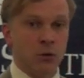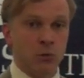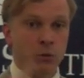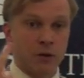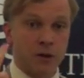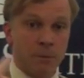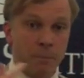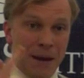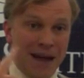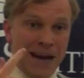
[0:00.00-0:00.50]

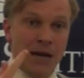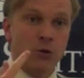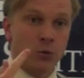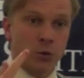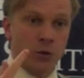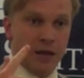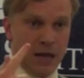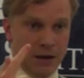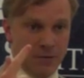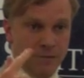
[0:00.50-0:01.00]
Well, the bank
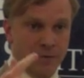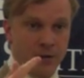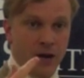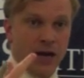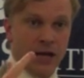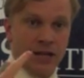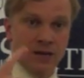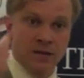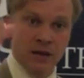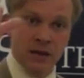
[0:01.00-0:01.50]
will then
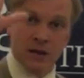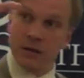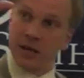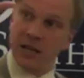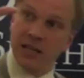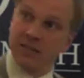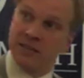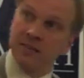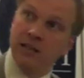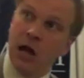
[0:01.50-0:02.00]
find that
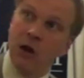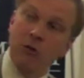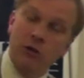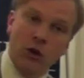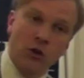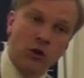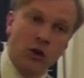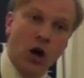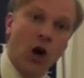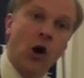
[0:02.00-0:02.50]
it no
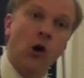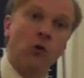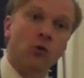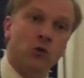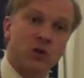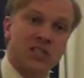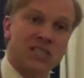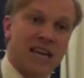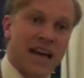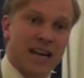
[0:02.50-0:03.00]
longer
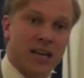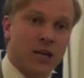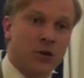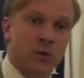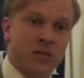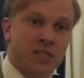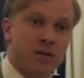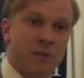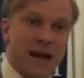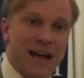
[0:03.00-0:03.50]
holds
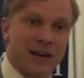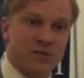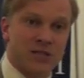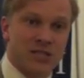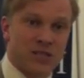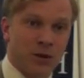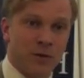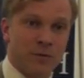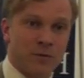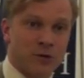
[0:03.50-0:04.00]
adequate
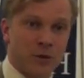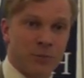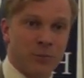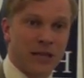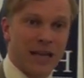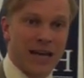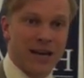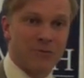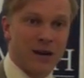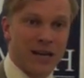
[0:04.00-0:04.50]
amounts of
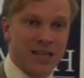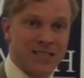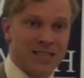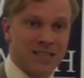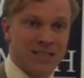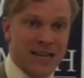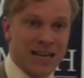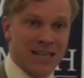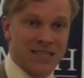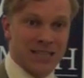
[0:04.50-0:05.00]
AAA
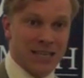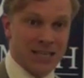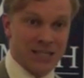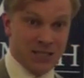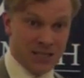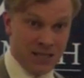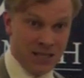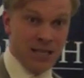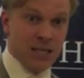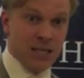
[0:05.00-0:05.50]
rated
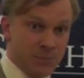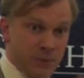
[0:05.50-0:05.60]
assets.